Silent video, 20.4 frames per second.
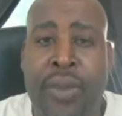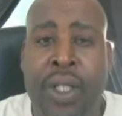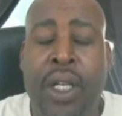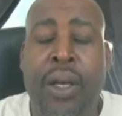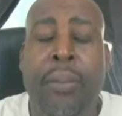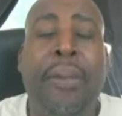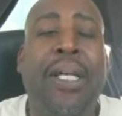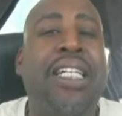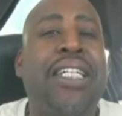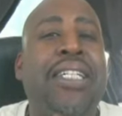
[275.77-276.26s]

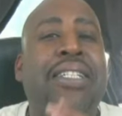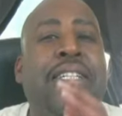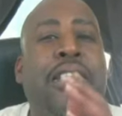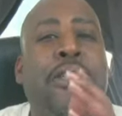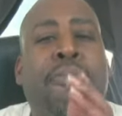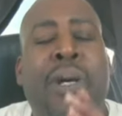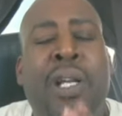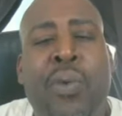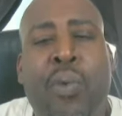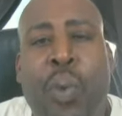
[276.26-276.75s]
because it's
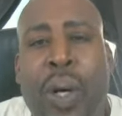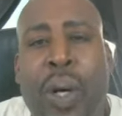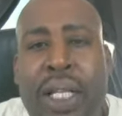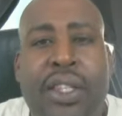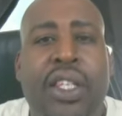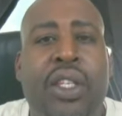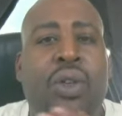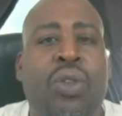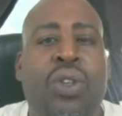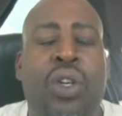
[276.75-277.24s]
been with
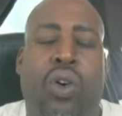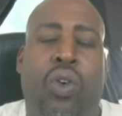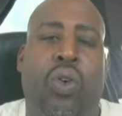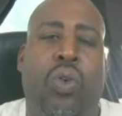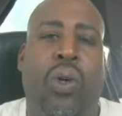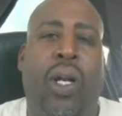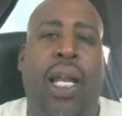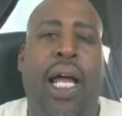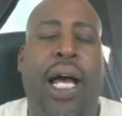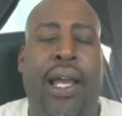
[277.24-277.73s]
you your whole
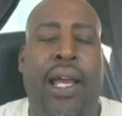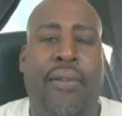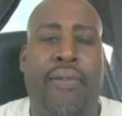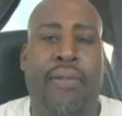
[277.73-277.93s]
life.